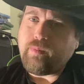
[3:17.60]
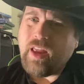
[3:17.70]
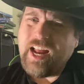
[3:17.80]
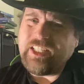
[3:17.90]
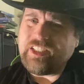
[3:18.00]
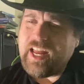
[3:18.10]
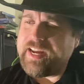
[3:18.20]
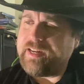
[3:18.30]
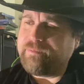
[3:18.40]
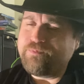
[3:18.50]
I just
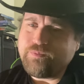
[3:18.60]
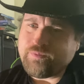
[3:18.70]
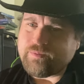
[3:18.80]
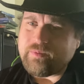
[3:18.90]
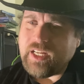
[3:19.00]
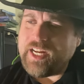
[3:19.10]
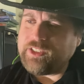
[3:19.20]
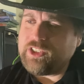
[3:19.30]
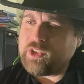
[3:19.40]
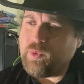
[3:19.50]
like it. It's
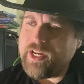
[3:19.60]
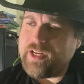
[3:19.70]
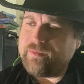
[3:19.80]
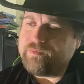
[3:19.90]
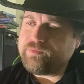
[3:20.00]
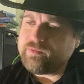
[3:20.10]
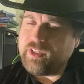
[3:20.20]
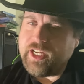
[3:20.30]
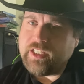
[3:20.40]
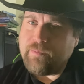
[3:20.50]
sweet.
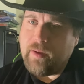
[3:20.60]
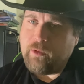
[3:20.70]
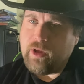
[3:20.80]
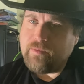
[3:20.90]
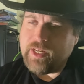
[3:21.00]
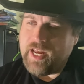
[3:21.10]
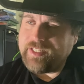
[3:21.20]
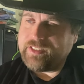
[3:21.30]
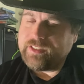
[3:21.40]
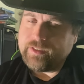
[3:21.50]
You get the bubblegum
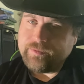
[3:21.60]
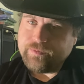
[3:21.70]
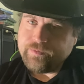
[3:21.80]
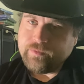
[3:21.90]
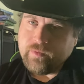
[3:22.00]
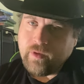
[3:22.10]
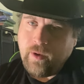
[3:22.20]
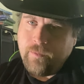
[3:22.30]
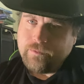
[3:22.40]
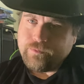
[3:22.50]
taste.
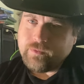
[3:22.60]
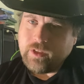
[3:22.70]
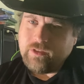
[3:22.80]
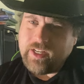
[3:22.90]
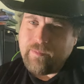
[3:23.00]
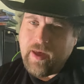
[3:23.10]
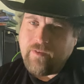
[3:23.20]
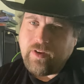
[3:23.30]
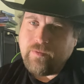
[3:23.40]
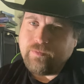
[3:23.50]
It's like I'm
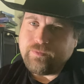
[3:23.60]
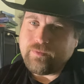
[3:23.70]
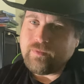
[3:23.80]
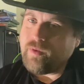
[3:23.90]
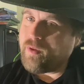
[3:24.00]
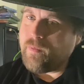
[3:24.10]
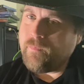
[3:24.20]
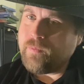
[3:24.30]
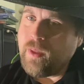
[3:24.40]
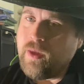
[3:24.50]
having
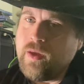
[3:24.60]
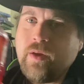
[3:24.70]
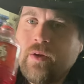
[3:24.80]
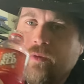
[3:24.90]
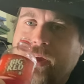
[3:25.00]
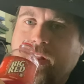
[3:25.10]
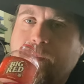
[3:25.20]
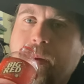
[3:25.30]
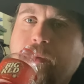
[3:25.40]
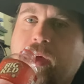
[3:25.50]
regular
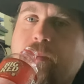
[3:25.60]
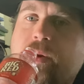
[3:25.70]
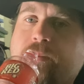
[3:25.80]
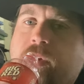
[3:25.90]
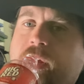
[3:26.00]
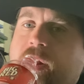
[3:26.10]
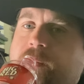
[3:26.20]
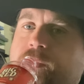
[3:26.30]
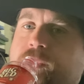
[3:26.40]
bubble gum when I'm drinking it.